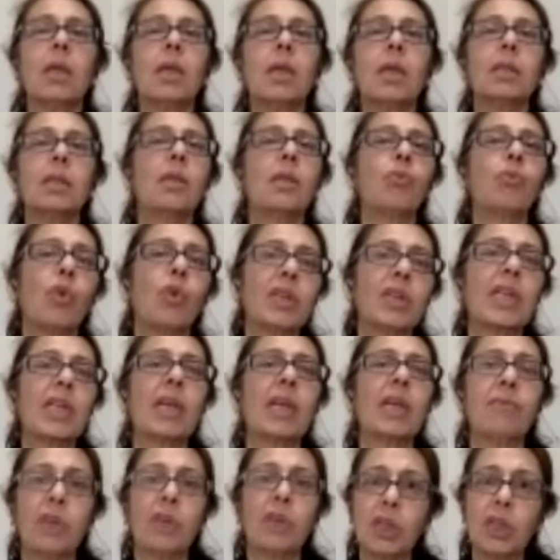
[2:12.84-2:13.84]
then what
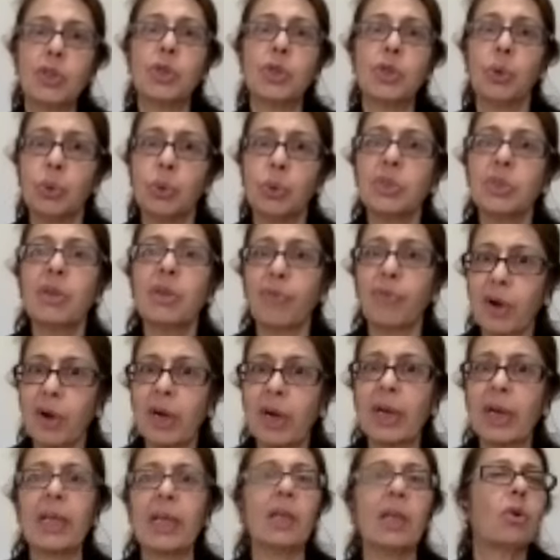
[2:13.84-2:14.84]
can we do
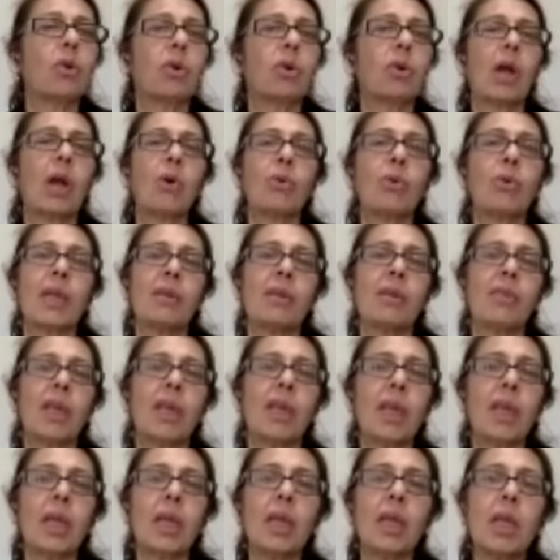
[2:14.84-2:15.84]
differently or how can
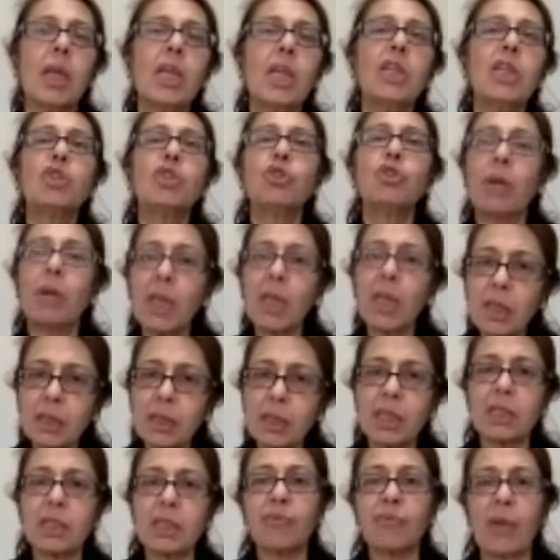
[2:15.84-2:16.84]
we train
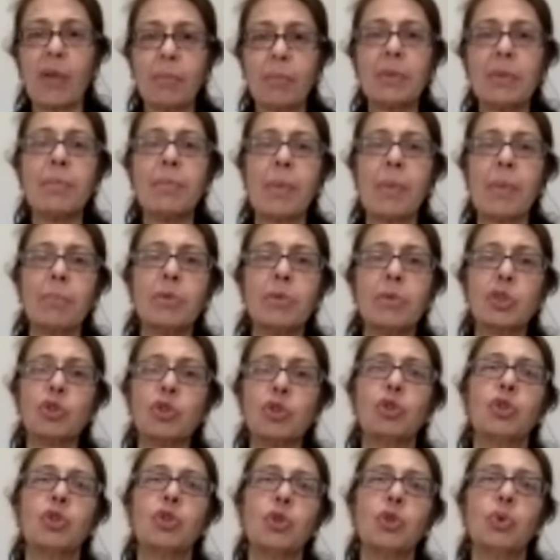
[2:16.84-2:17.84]
these family members to
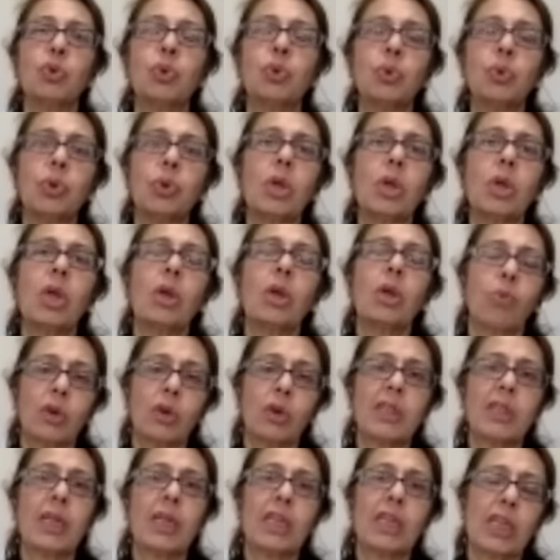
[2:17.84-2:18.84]
do what
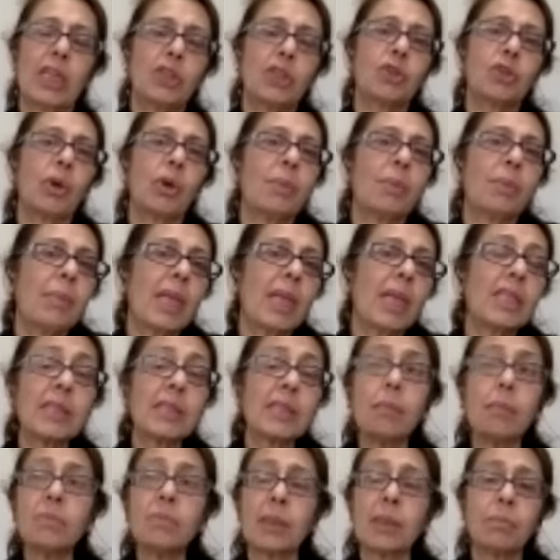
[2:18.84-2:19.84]
they need to and make
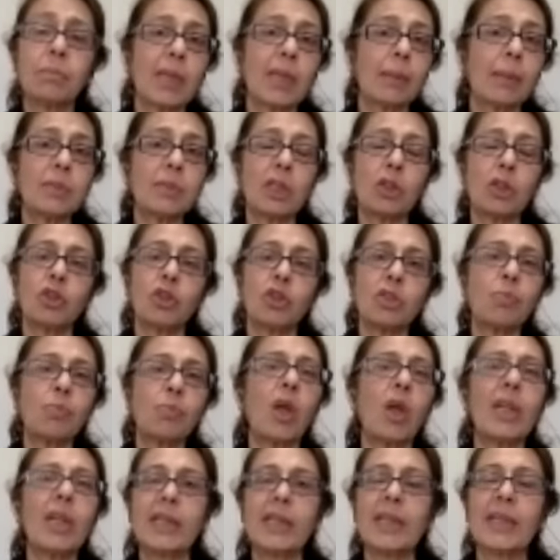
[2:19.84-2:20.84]
some sometimes you know
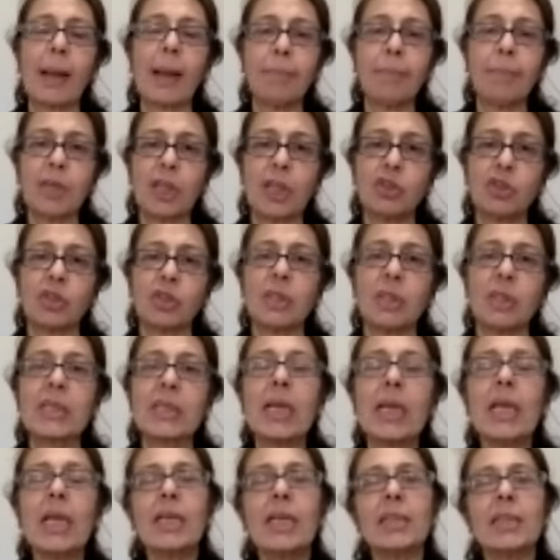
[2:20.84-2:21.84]
small adaptations
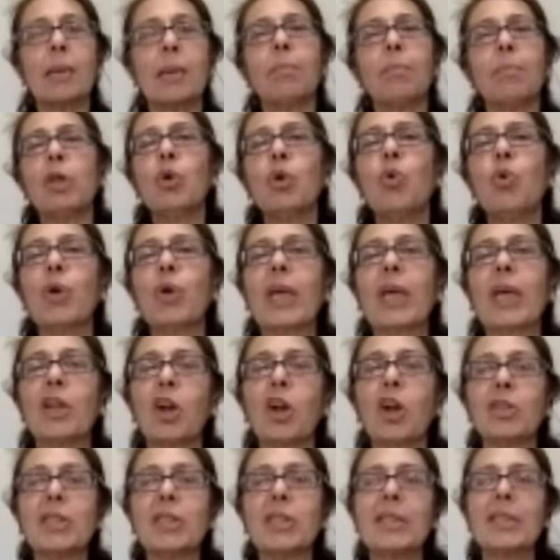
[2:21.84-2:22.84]
somebody who
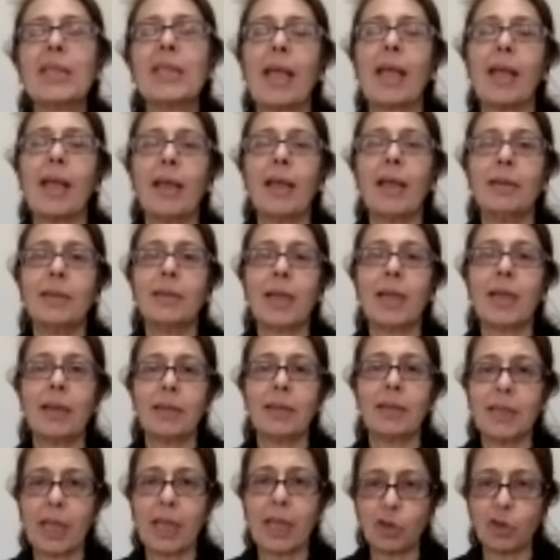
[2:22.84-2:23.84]
cannot stand
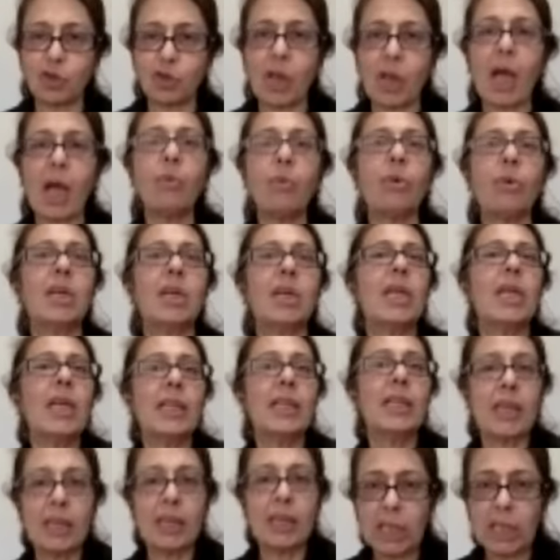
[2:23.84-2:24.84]
and take shower
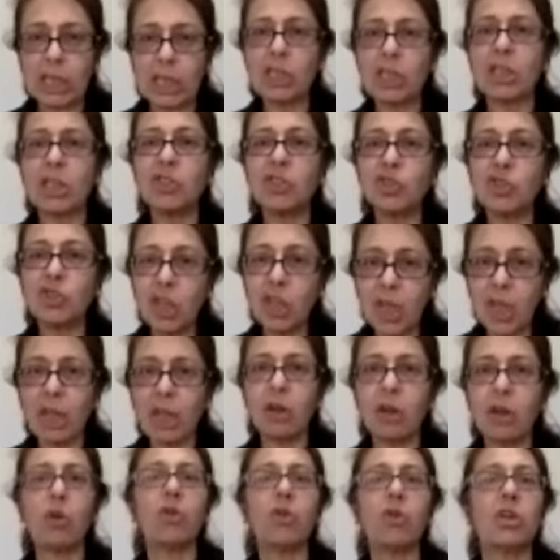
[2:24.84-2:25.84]
they need a
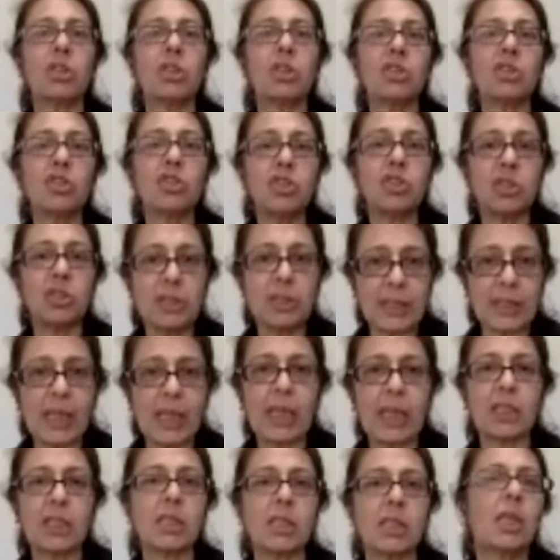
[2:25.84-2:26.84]
chair or a
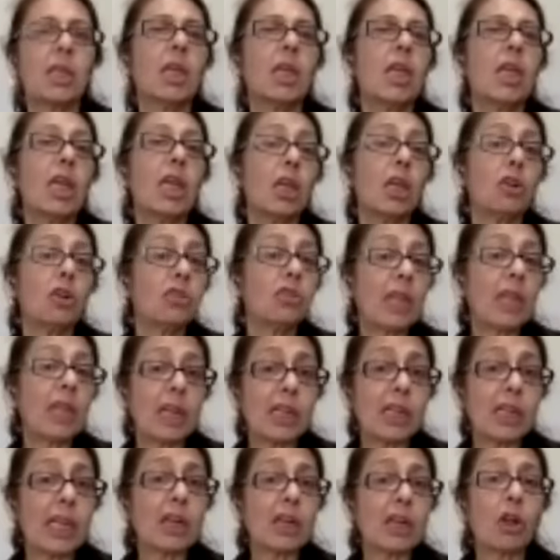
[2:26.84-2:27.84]
seat, you know,
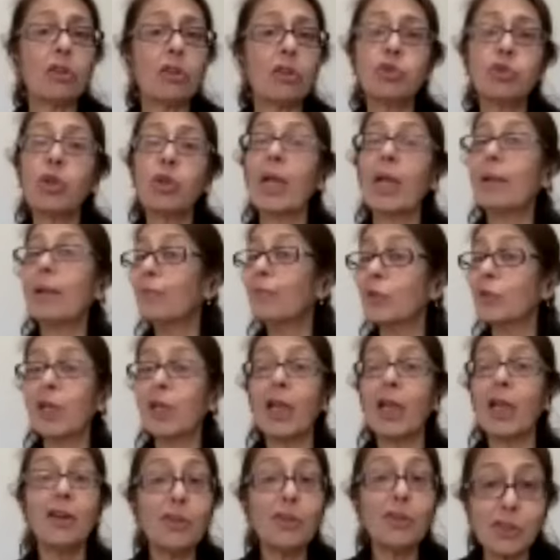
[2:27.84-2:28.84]
that can also help with the
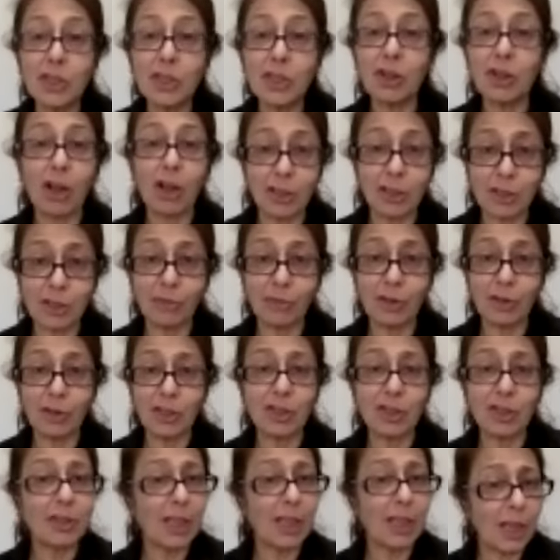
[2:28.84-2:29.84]
energy
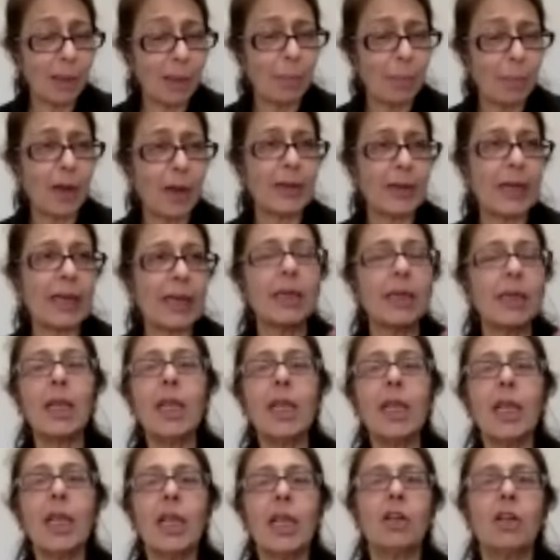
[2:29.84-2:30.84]
conservation. Think about it,
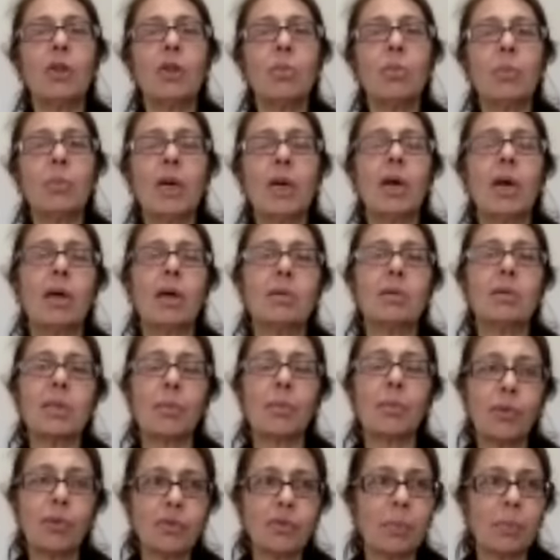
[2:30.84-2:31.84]
you know, uh, some
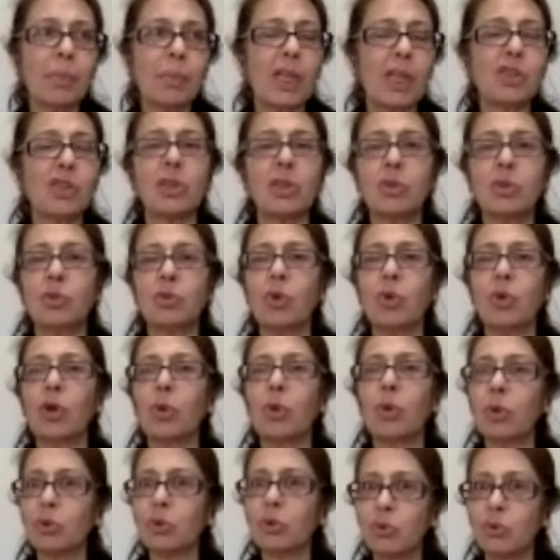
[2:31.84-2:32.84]
of the patients who are
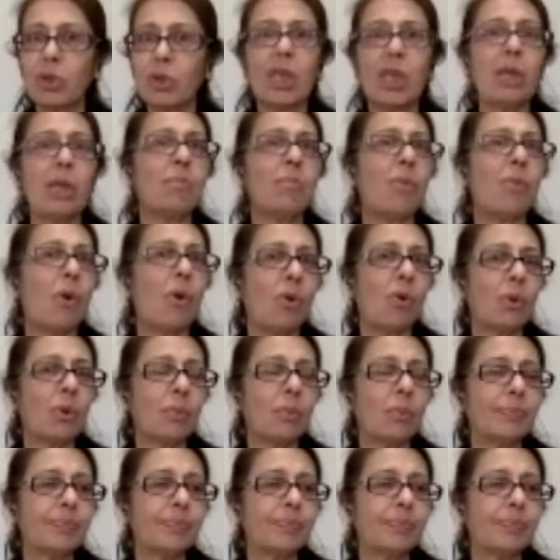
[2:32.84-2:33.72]
going through chemo,